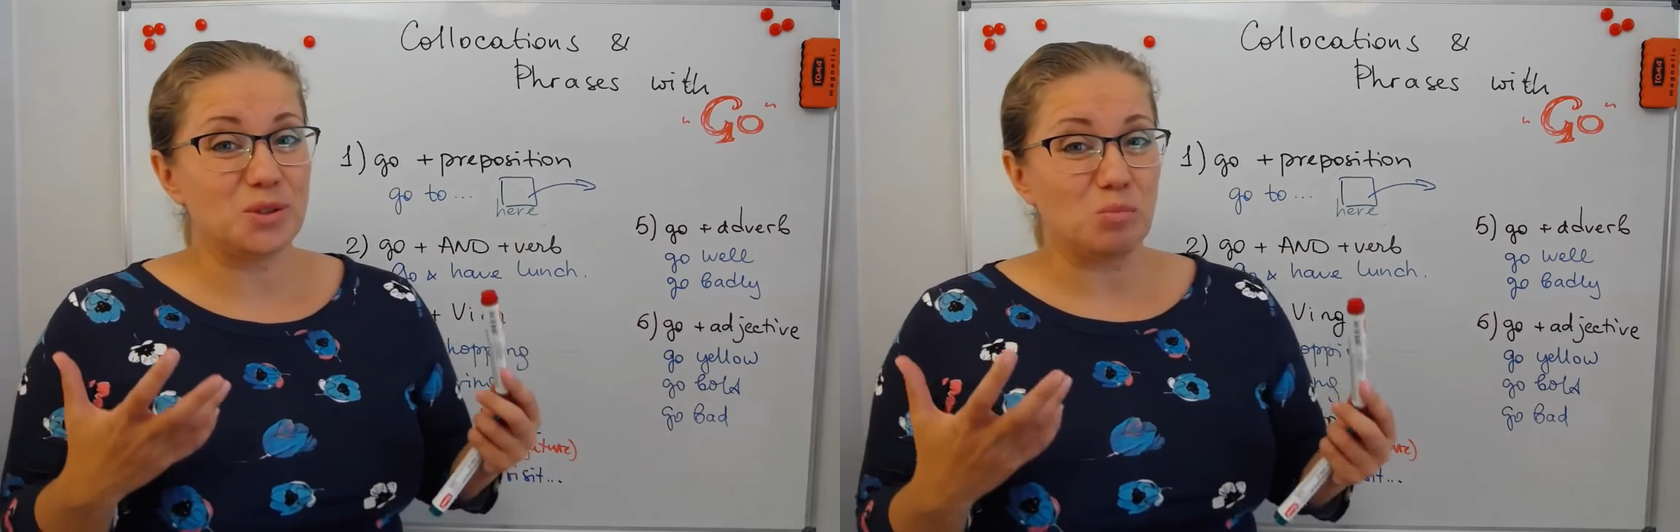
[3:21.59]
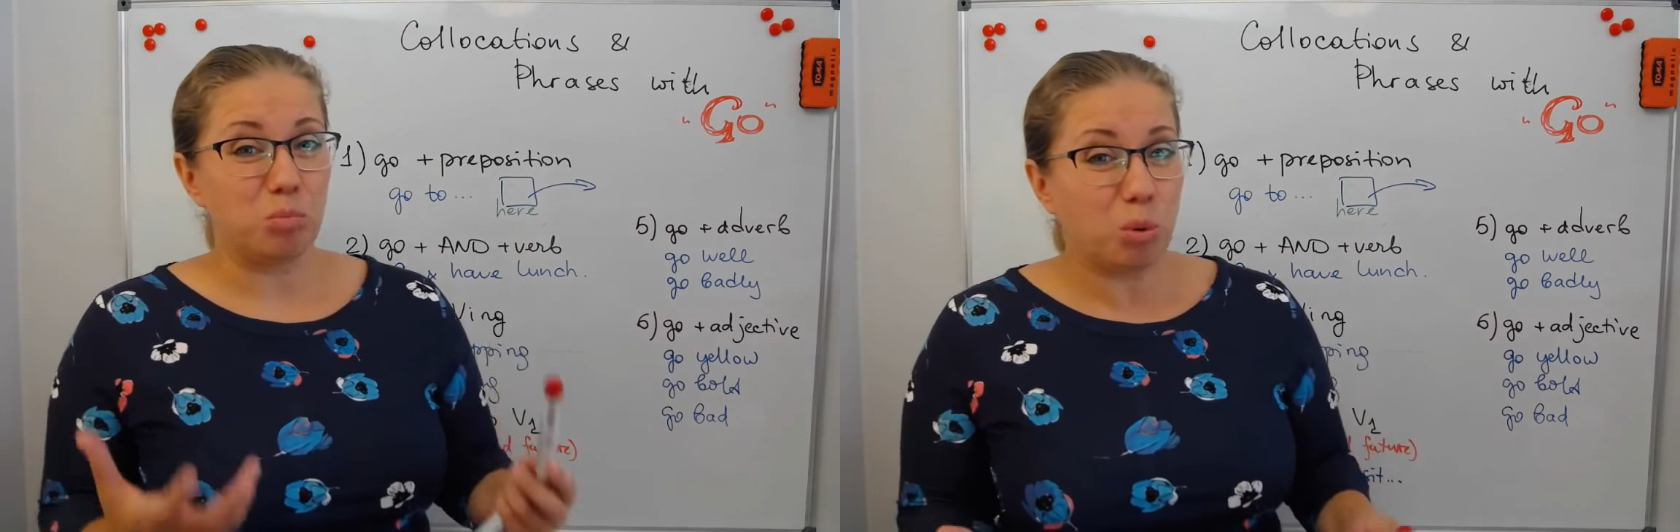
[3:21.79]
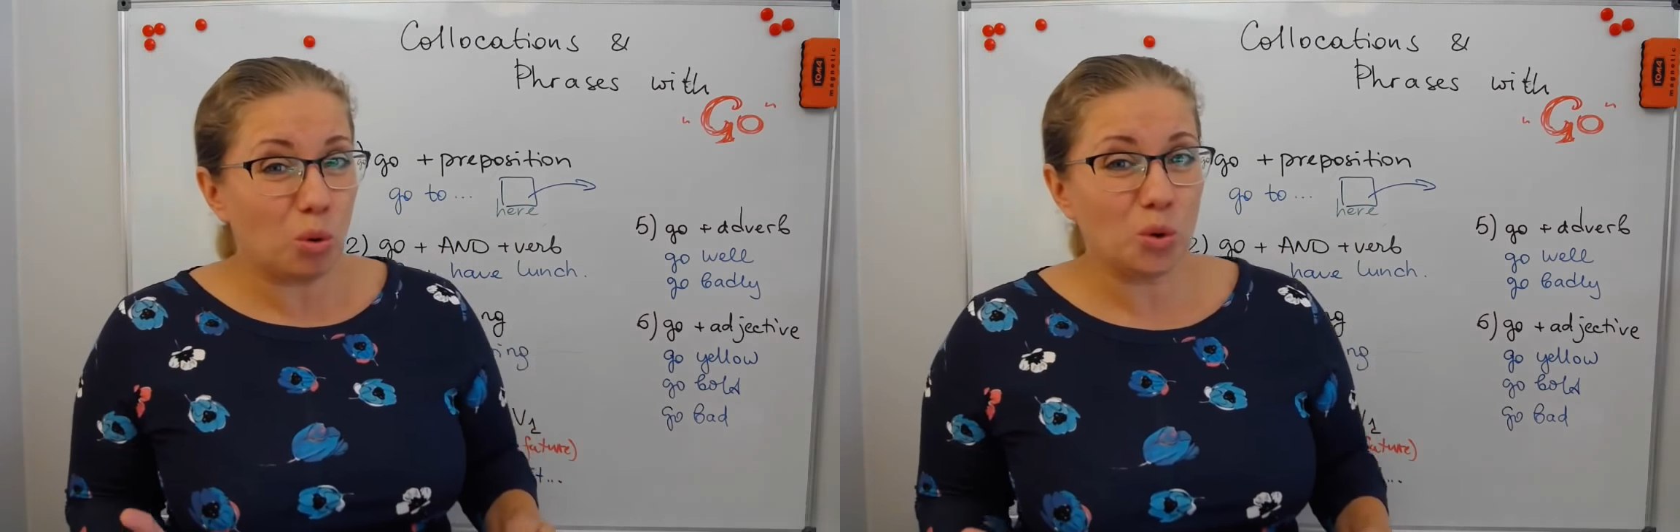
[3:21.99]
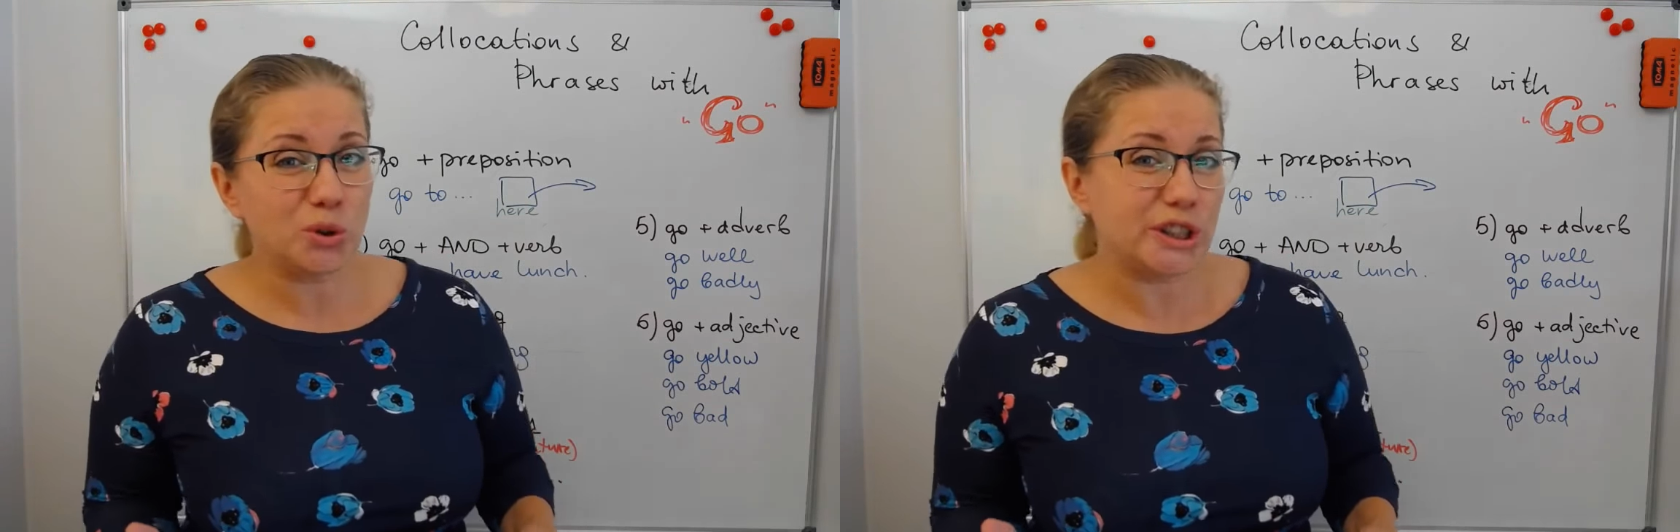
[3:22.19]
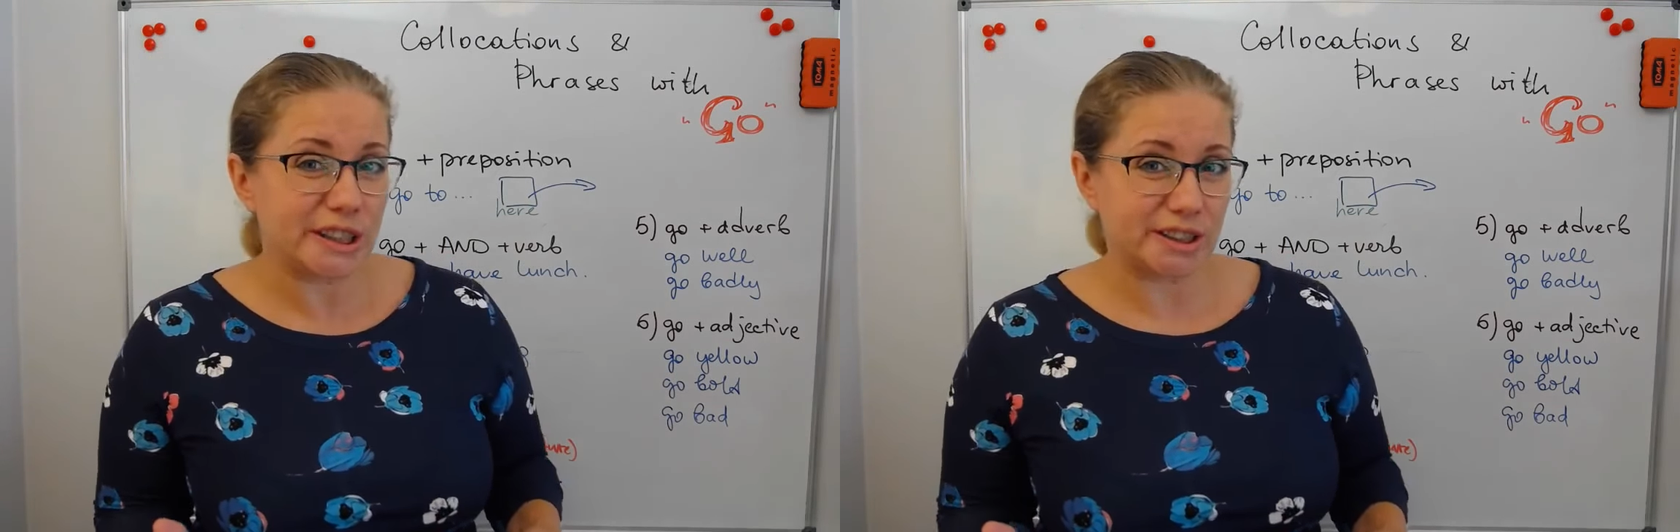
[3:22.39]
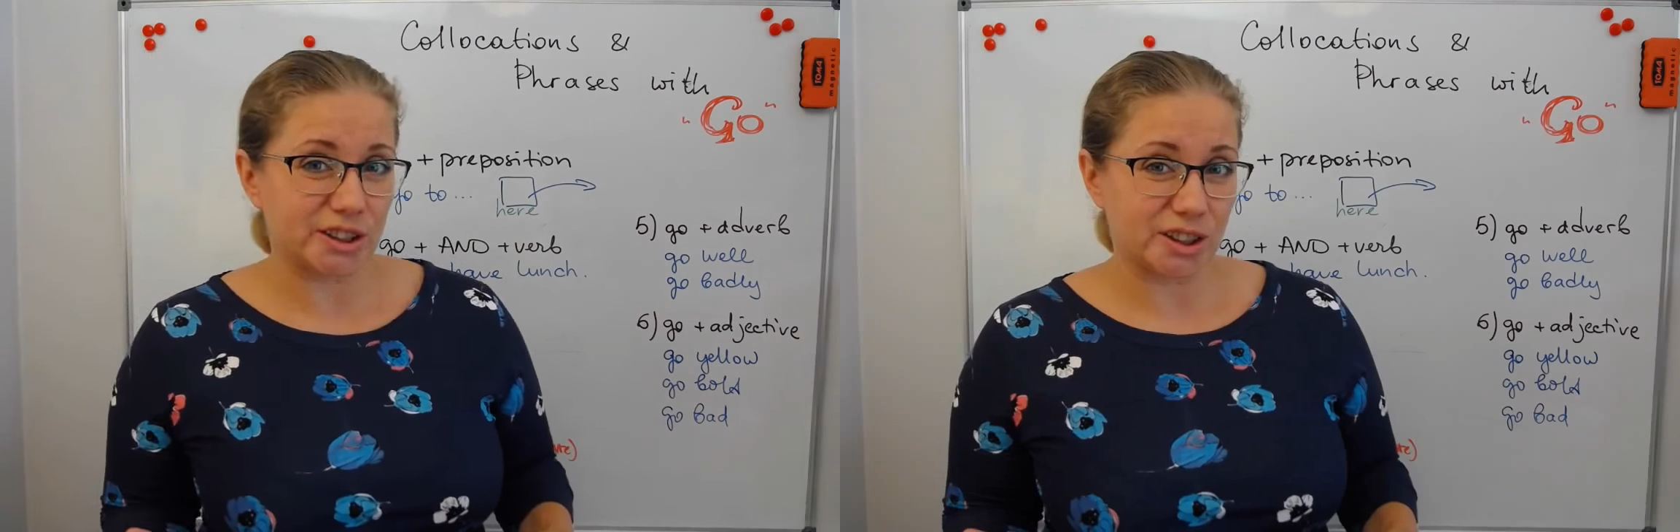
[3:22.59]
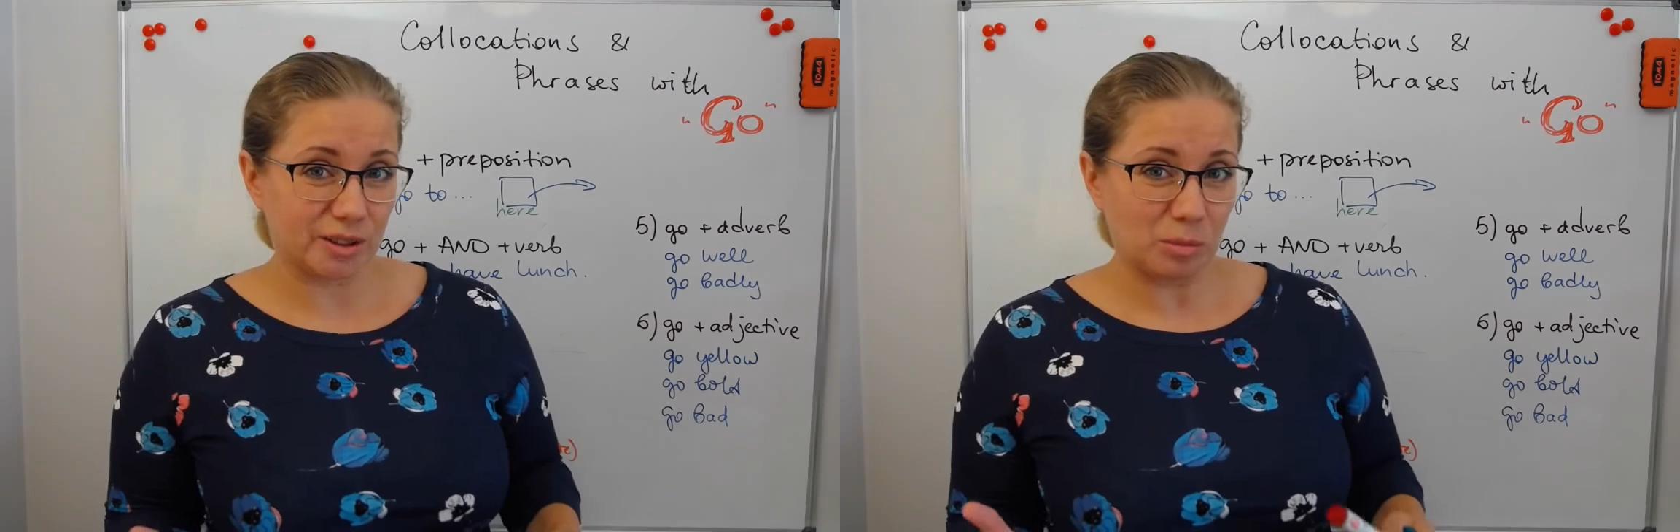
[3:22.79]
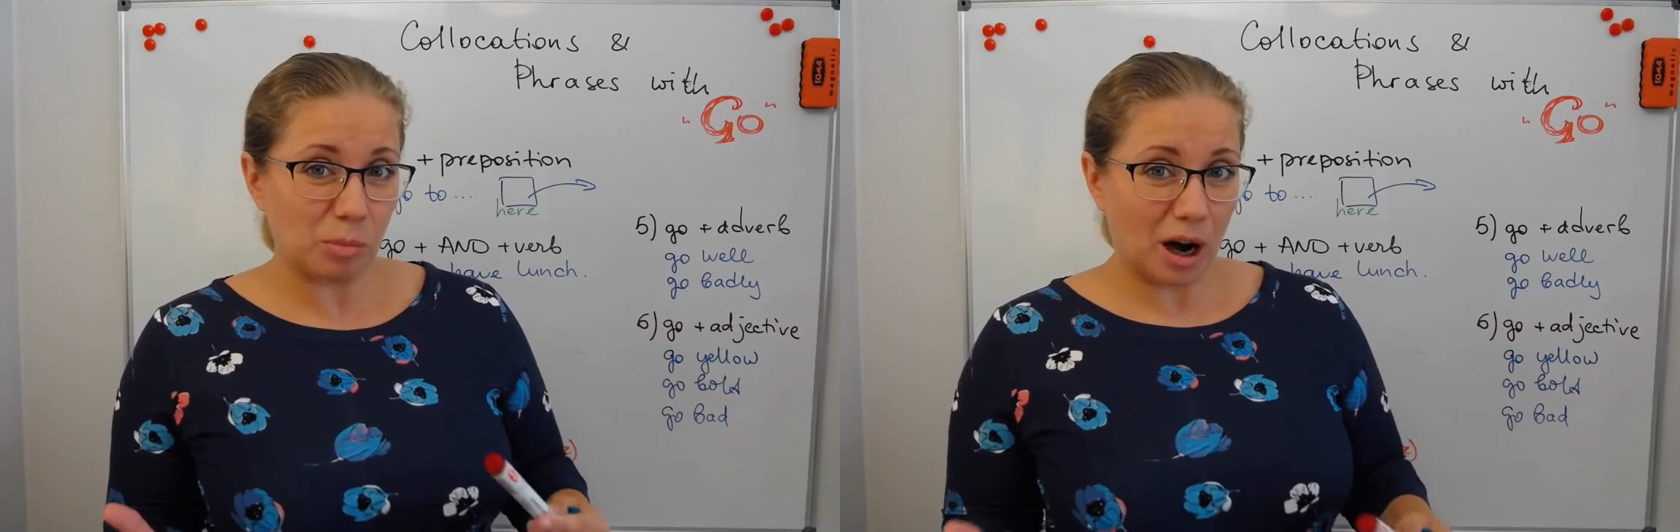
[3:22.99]
important
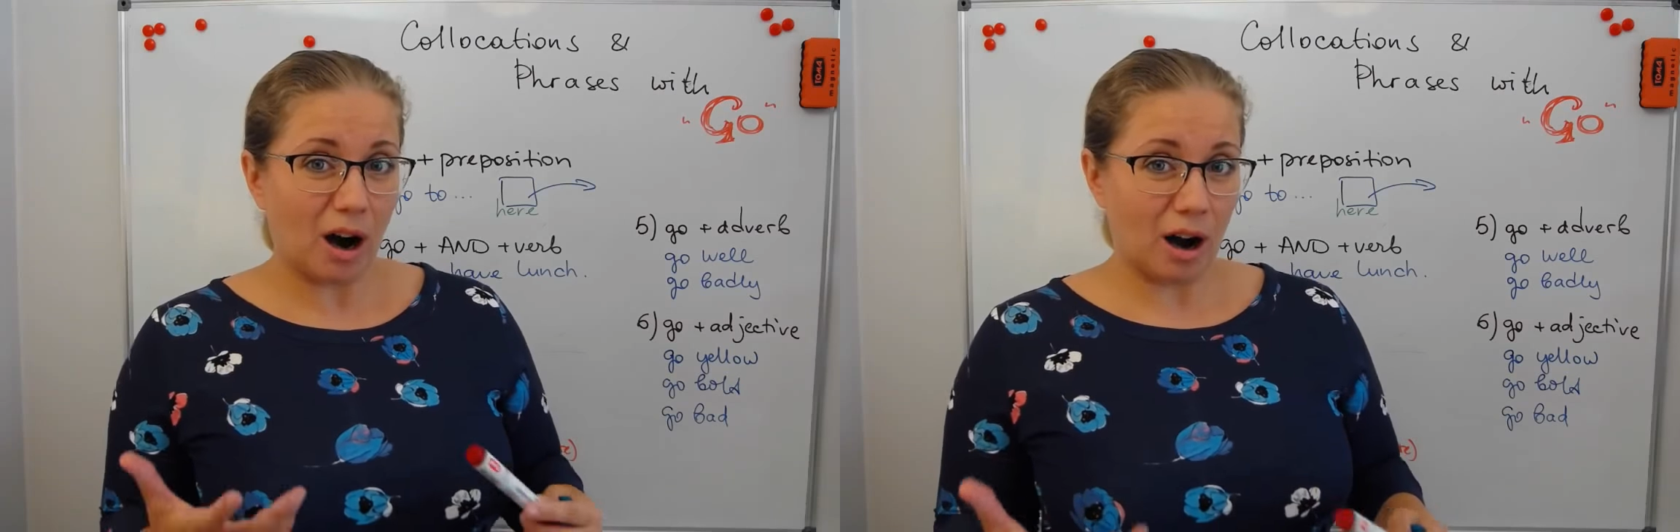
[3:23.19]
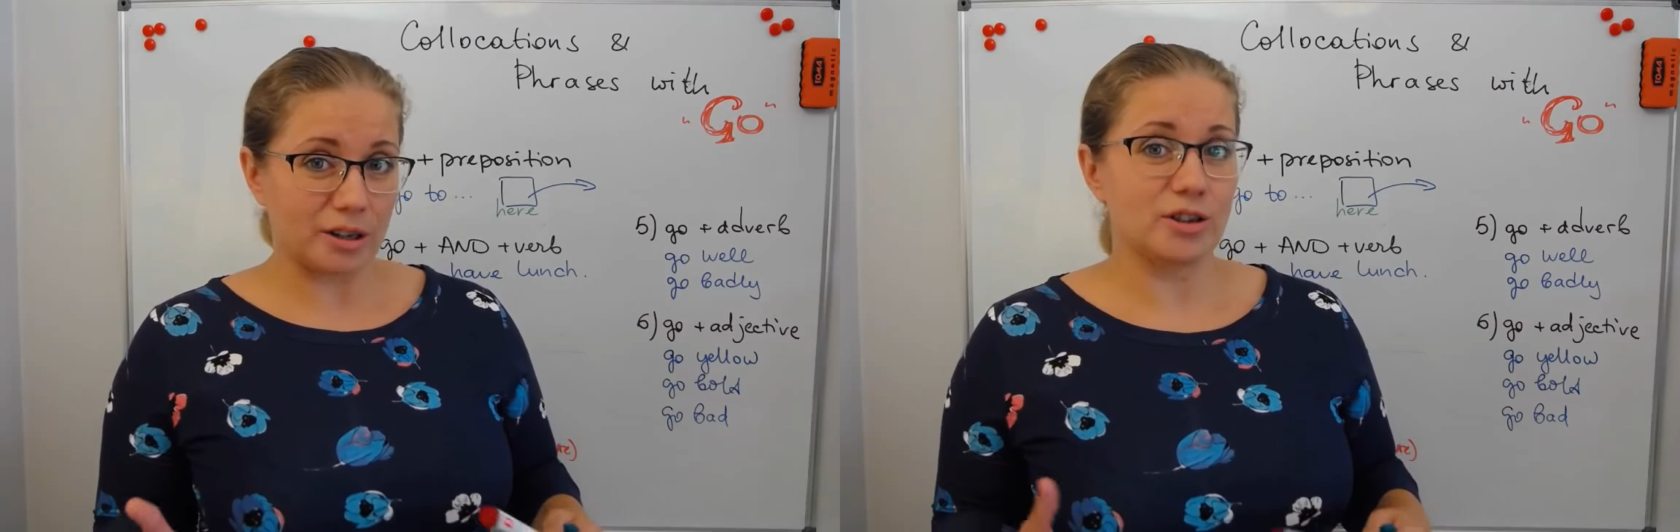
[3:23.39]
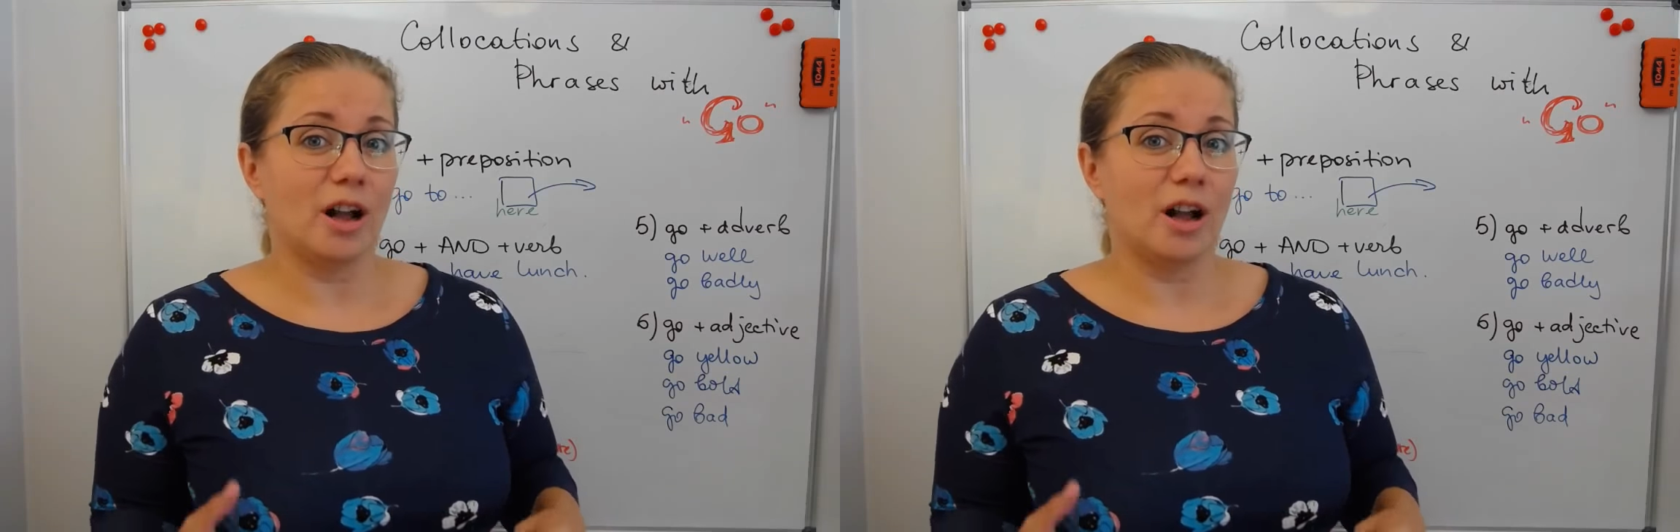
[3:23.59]
part